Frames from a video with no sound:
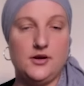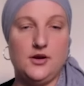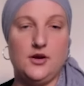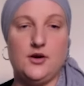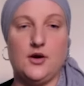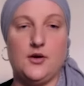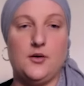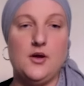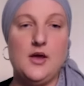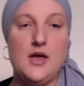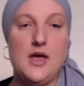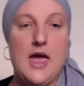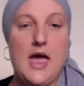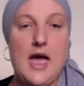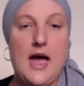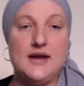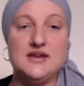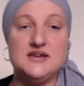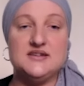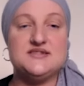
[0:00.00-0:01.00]
you know,
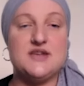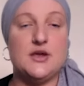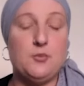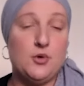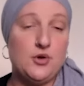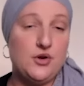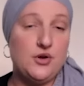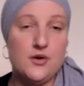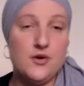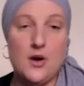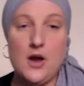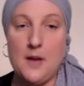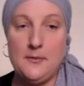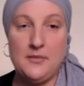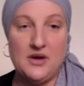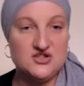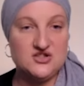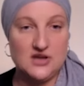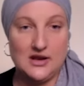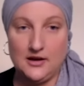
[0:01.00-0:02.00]
and he'd say, Well, you know how
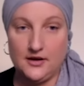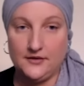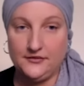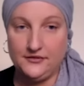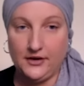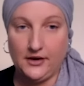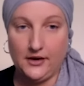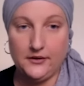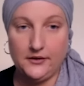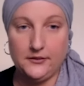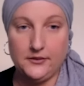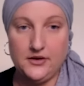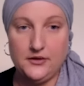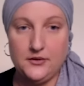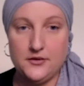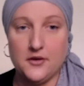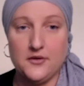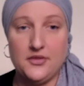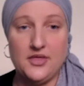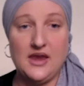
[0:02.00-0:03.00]
much I love you.
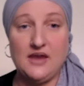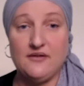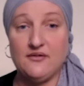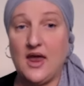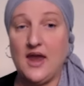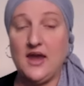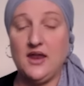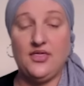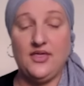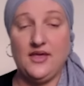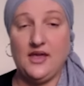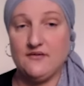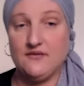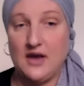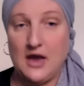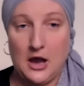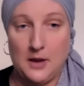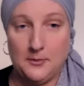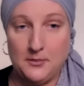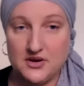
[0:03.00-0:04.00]
You know that if anything ever
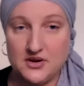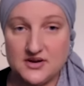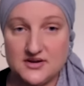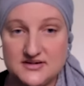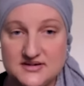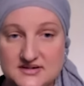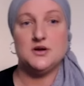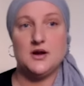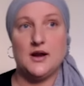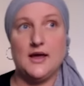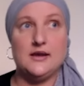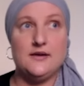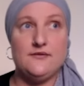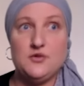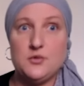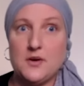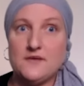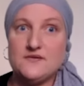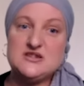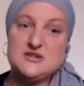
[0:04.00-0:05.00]
happens, like if
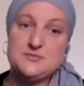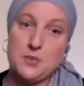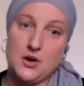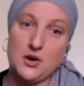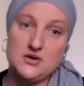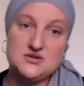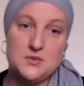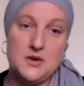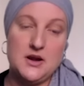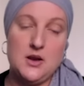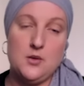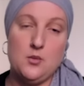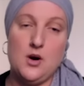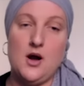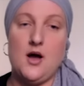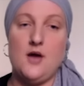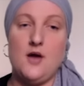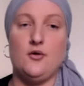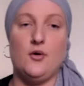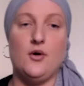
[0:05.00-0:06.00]
you ever spoke to
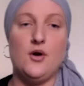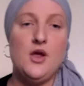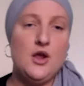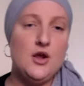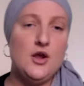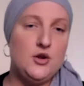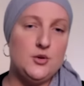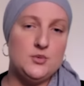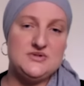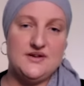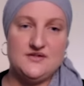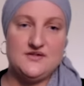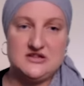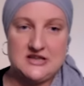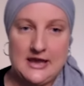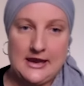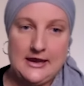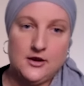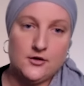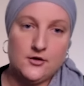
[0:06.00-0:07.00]
anyone or you was ever
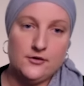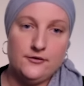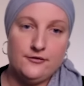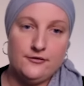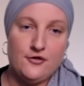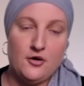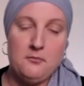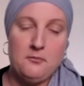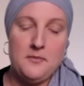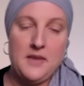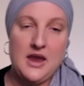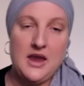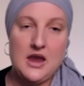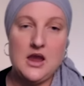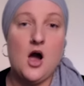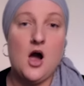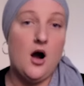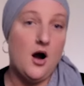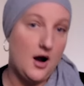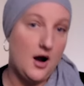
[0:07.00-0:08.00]
taken from
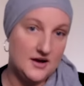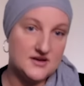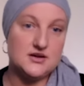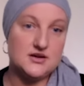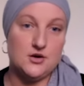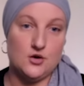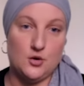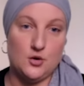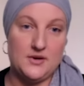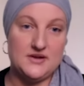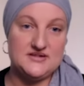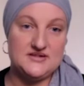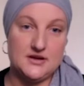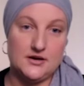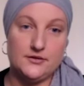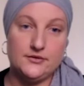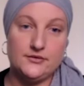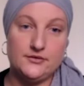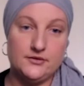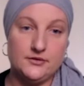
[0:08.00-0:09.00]
me, I'd kill
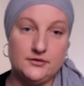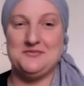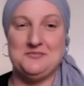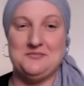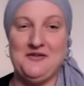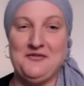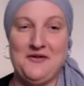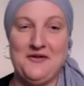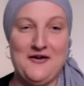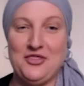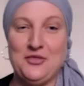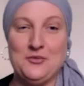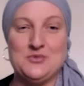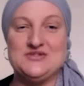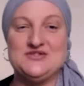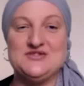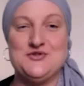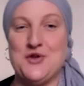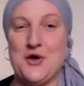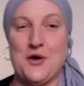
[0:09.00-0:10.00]
myself. My father
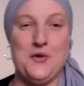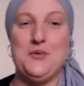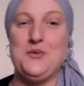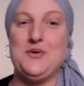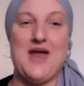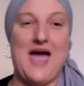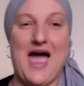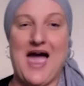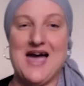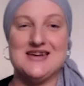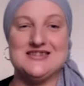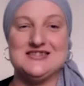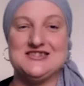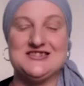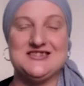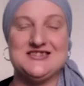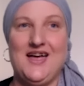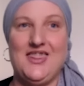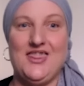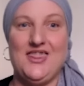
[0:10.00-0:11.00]
was known
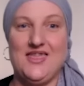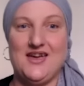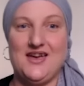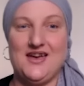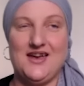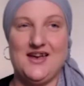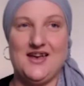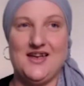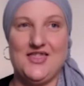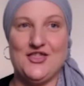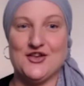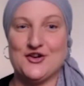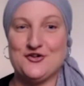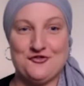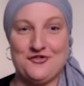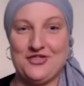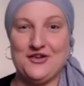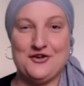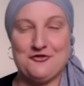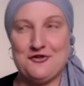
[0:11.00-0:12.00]
as the,
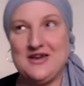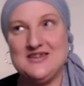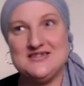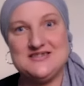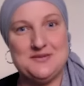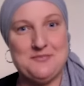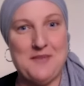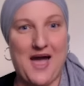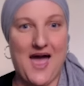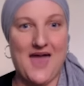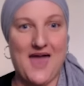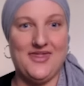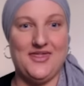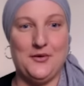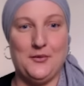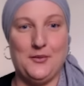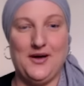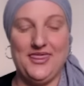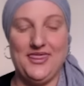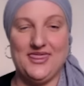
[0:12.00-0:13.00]
the, the crazy man,
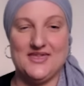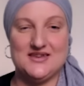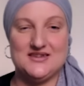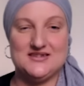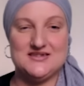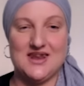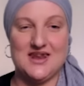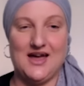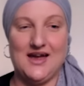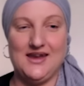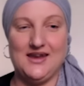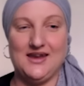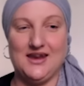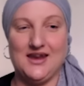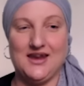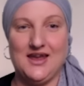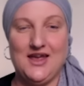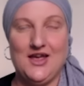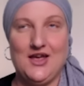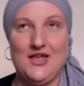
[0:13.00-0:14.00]
the one that's like
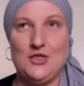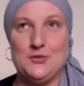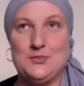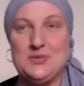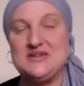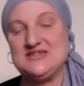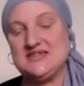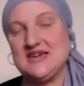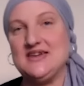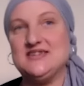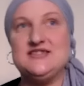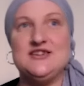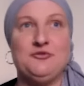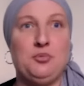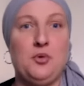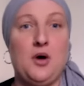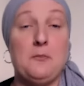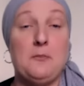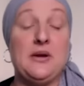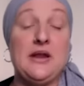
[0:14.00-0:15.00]
the possessive
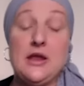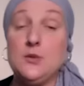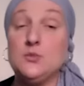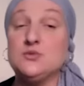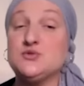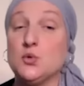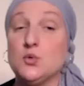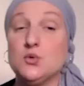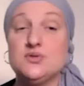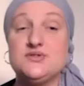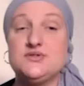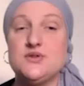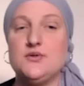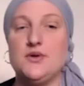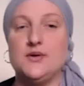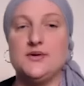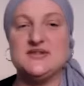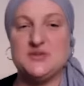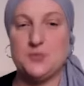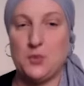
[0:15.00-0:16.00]
one, but he was also
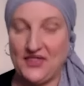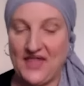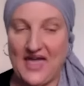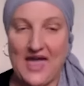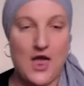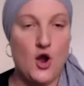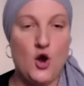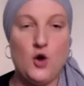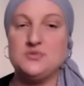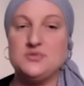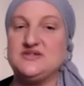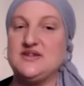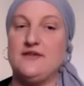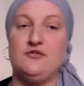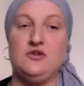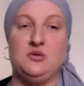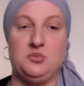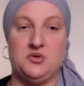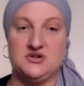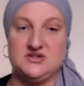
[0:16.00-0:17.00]
known as the one that helps
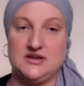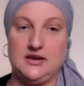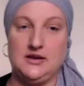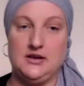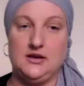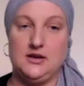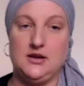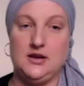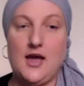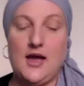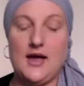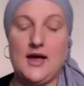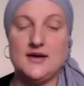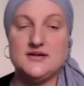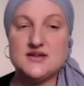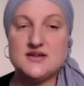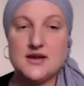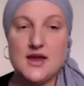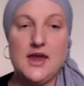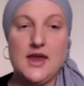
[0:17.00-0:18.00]
everybody.
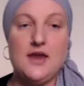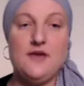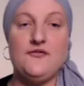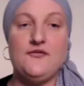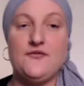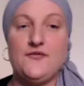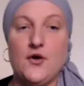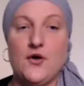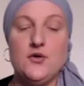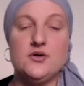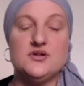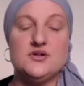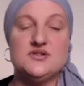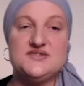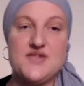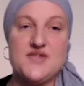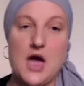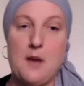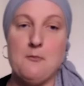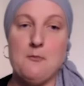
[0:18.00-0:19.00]
And he
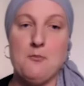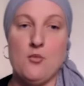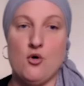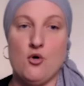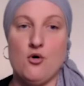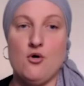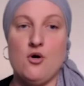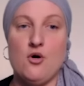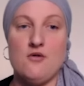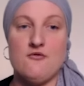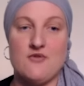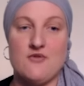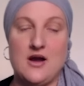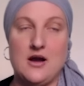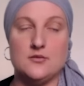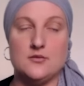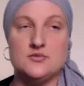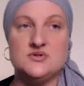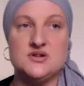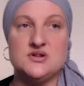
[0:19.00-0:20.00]
focused that more
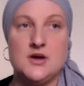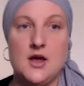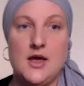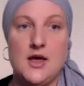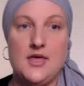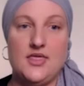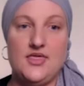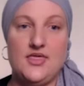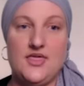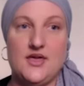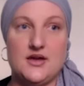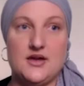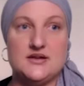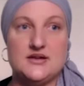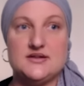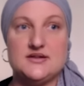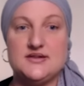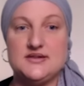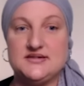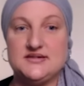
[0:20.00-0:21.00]
around
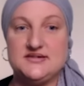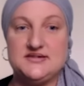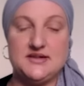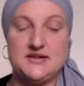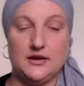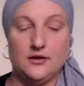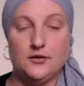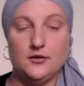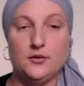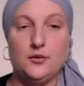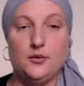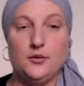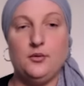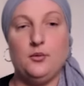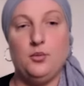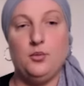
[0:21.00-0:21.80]
the the single